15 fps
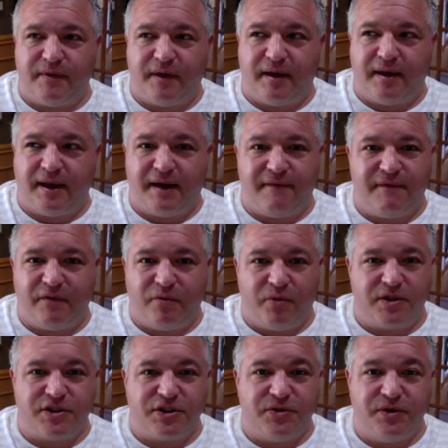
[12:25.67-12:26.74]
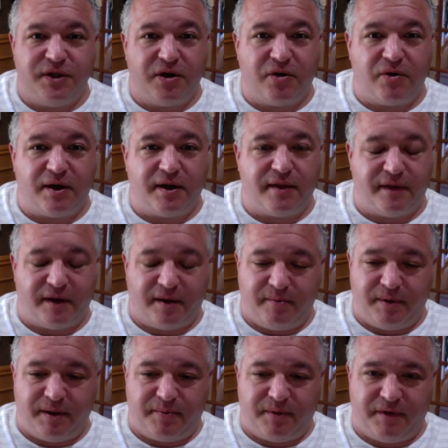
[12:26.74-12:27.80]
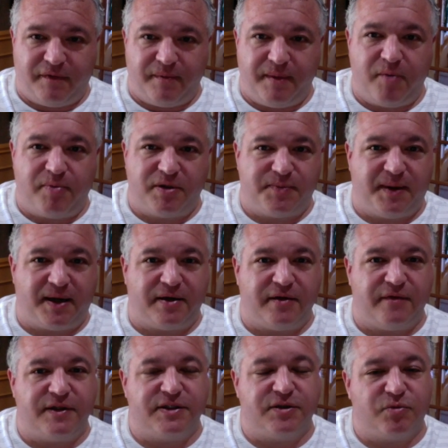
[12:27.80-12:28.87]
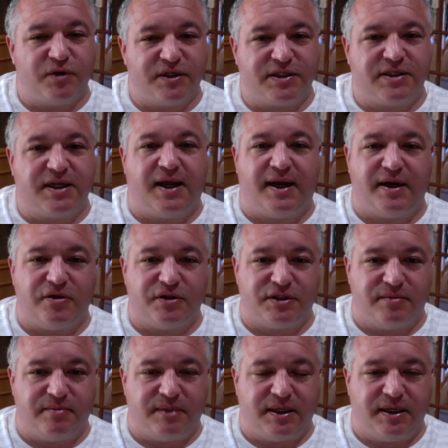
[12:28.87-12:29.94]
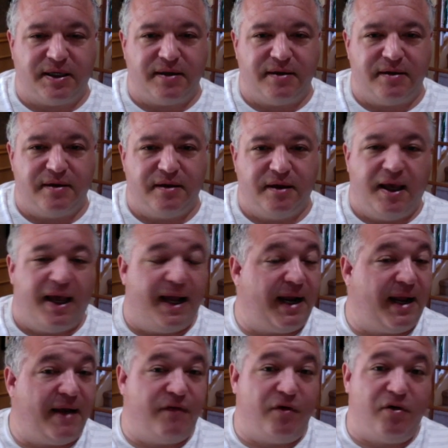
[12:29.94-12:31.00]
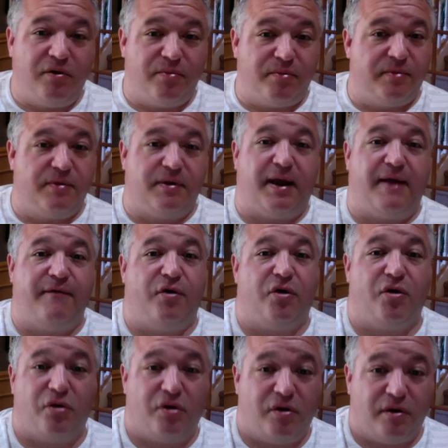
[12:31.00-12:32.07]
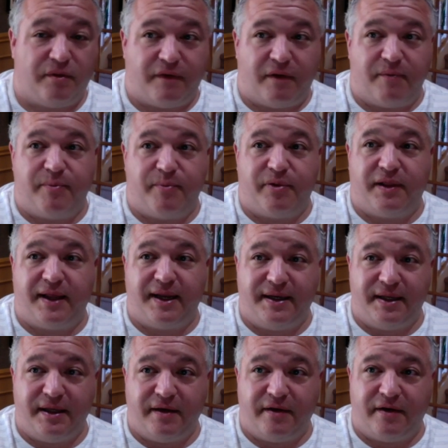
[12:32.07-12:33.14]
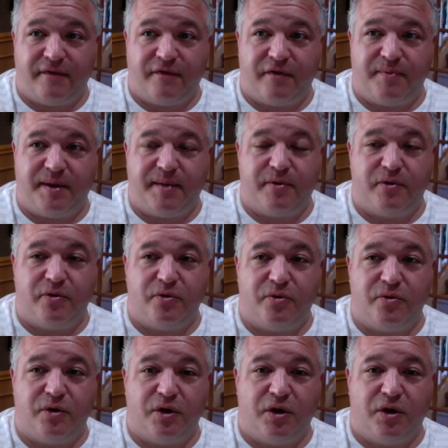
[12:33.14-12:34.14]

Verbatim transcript: again, I've never run a studio or anything, but, but from their perspective, it's a risk to hire somebody and I've heard I've heard uh, plenty uh, from people who